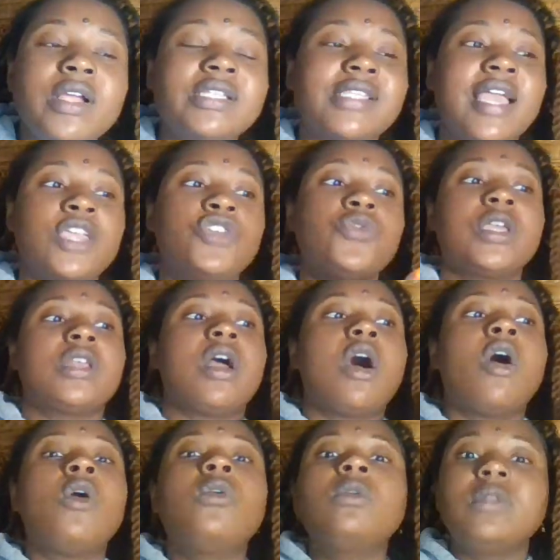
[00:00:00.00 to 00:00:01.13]
It's like you can
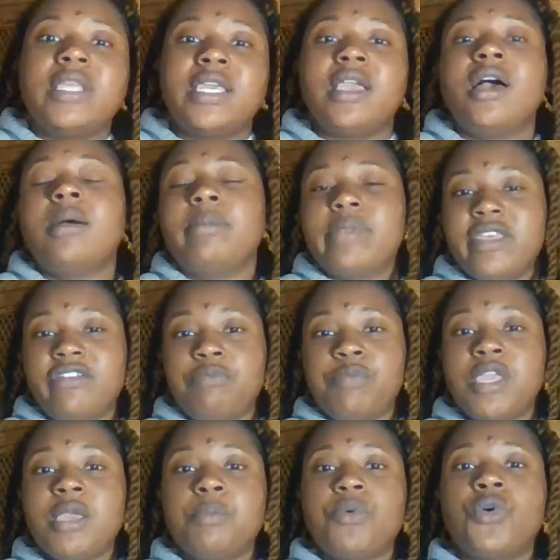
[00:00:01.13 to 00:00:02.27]
only uplift
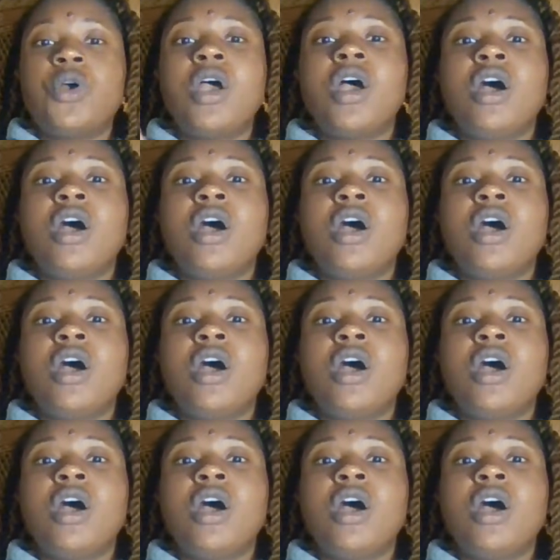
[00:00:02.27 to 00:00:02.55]
people